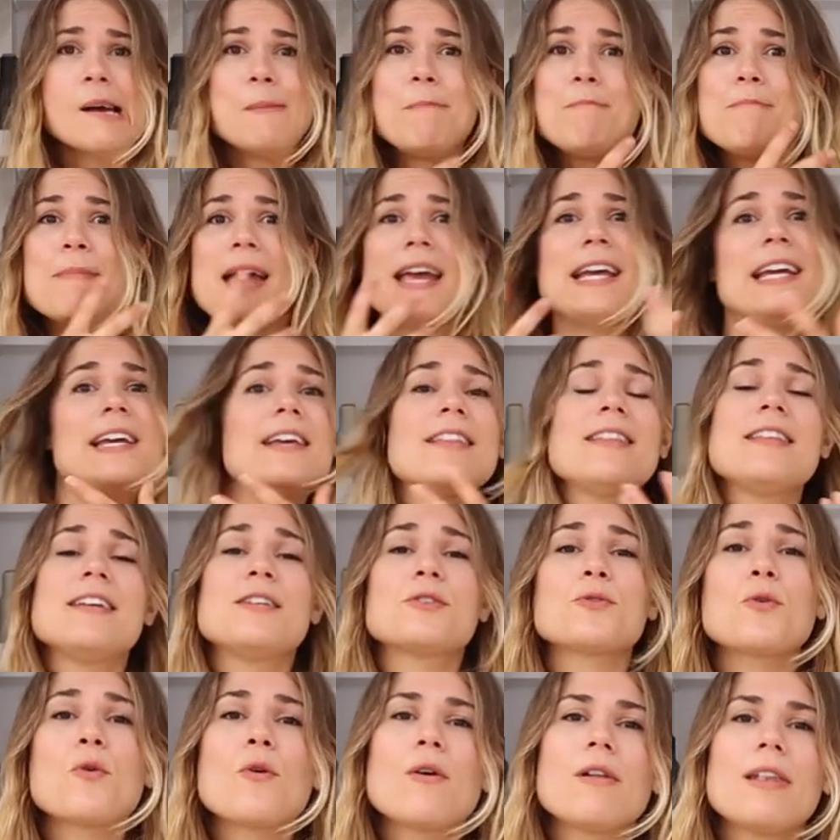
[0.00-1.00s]
making
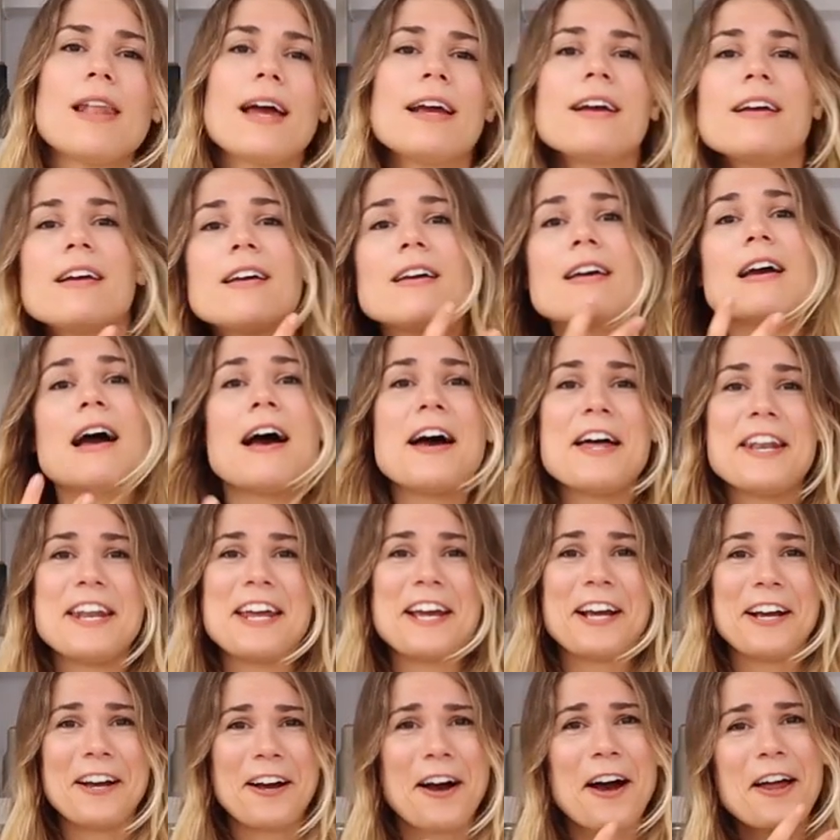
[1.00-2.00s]
these like
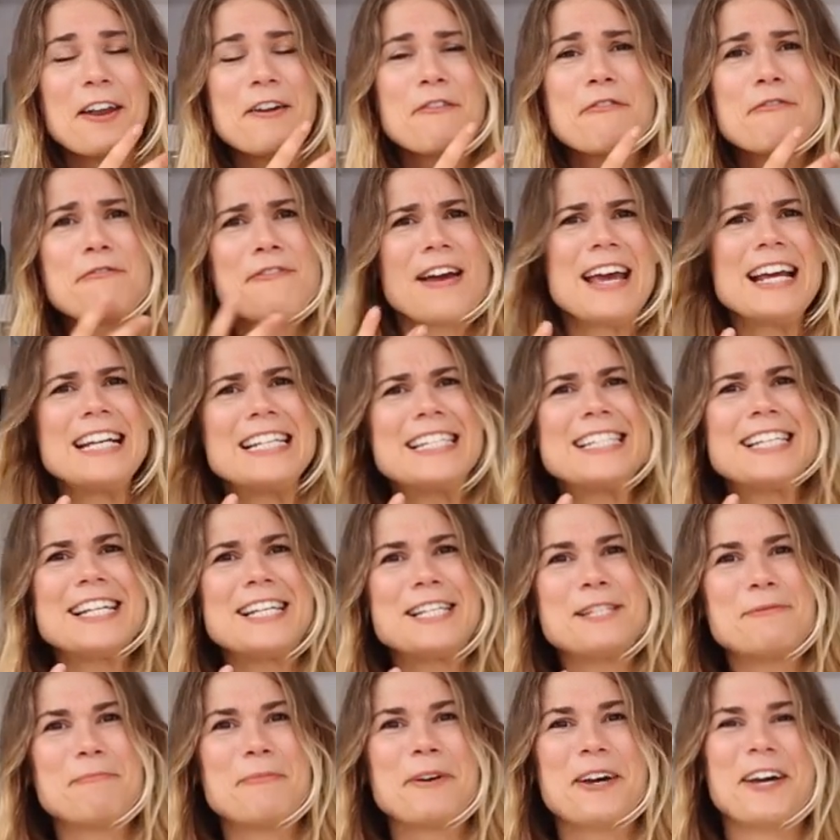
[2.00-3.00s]
gurning kind of
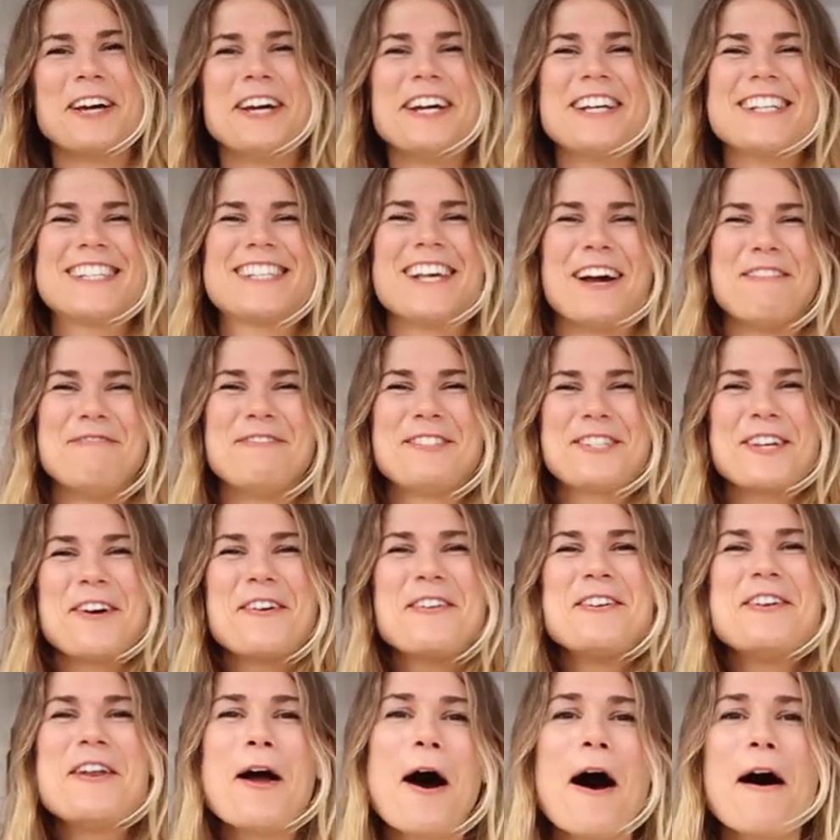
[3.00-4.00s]
faces because I'm
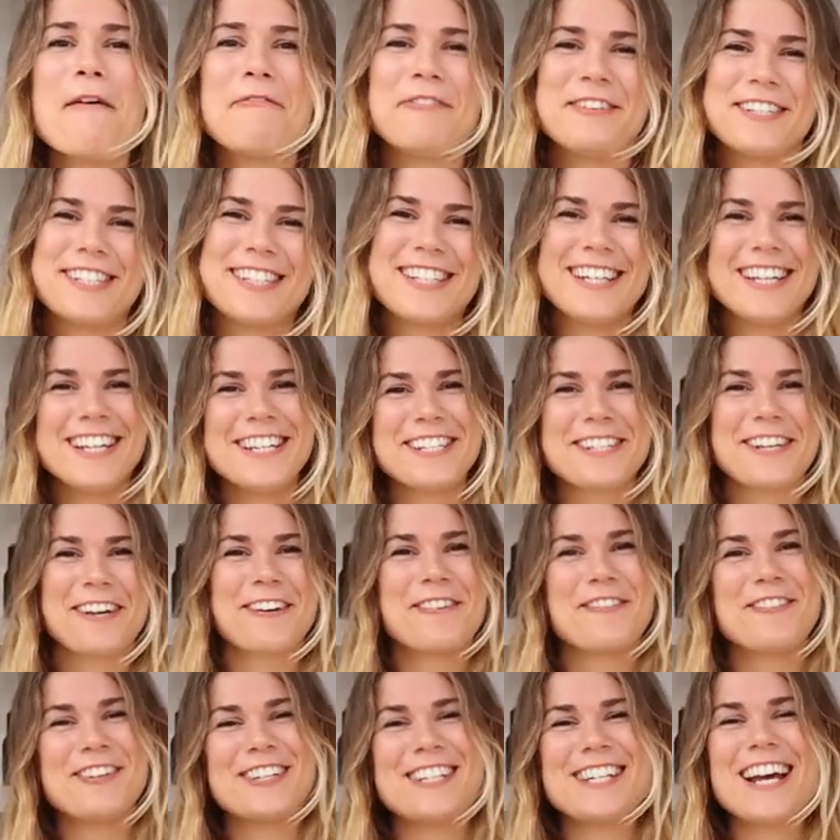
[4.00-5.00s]
so nervous that he's
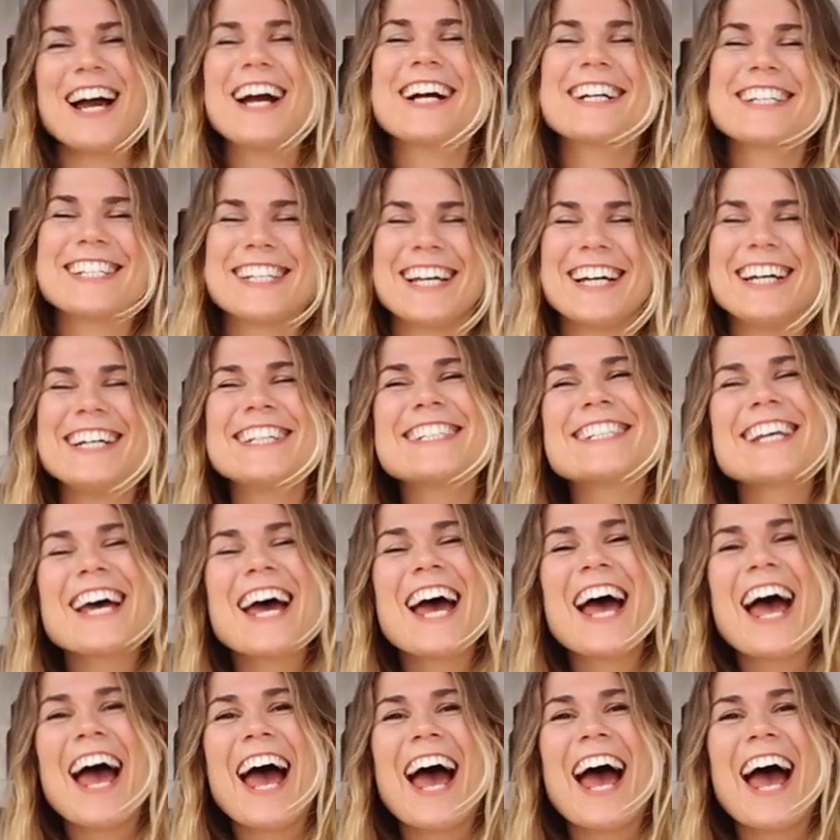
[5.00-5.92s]
gonna reject it.